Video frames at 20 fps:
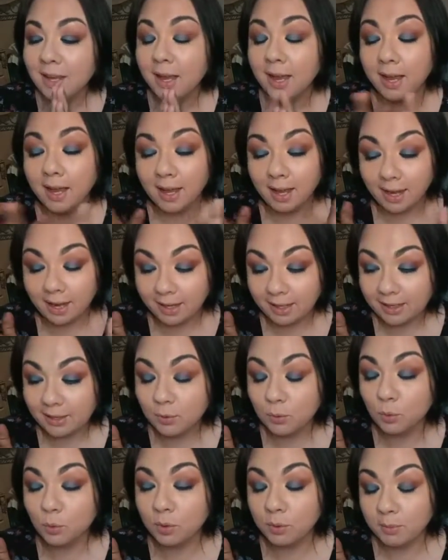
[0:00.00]
I
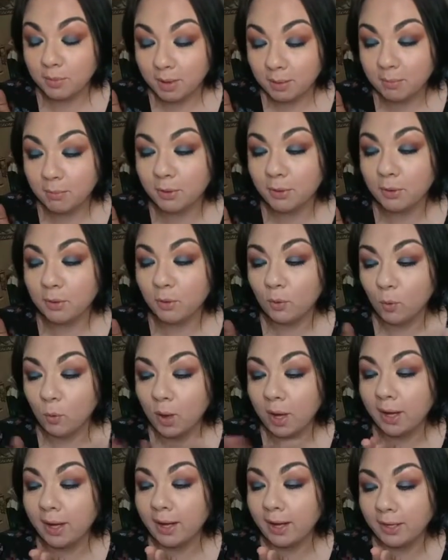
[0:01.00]
remember why
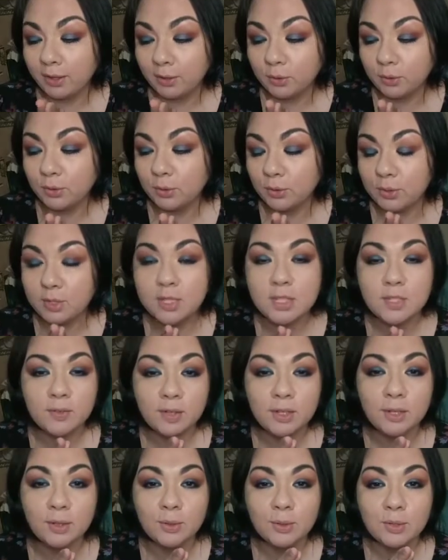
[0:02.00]
I don't do these
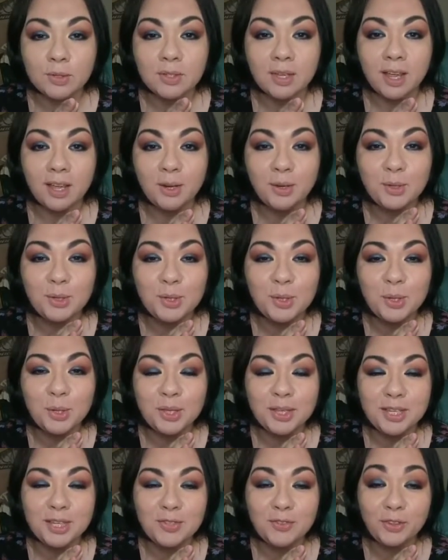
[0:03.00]
videos. I don't do
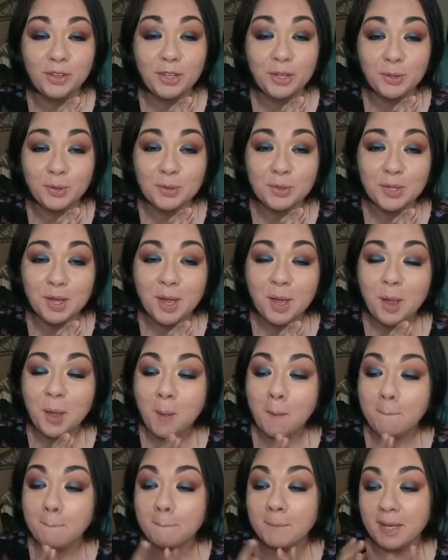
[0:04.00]
these videos
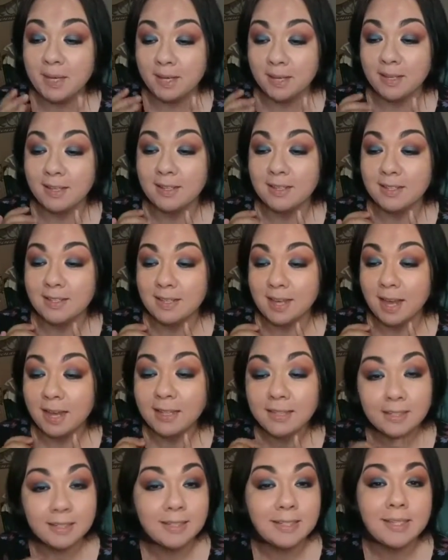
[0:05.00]
because I need
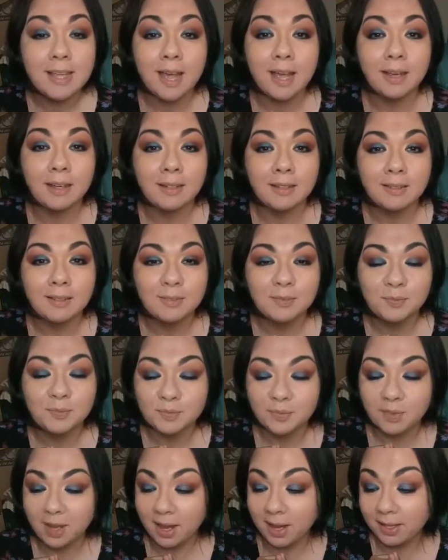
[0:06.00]
a tech.
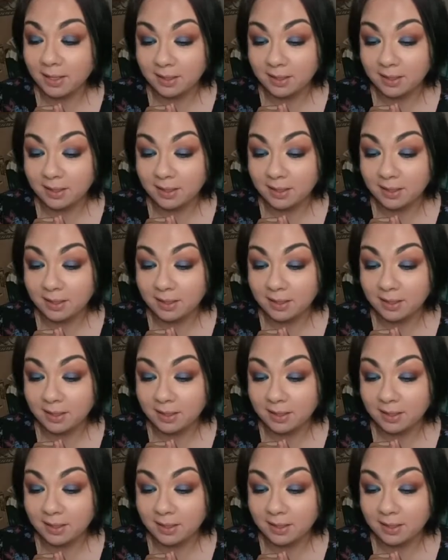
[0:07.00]
I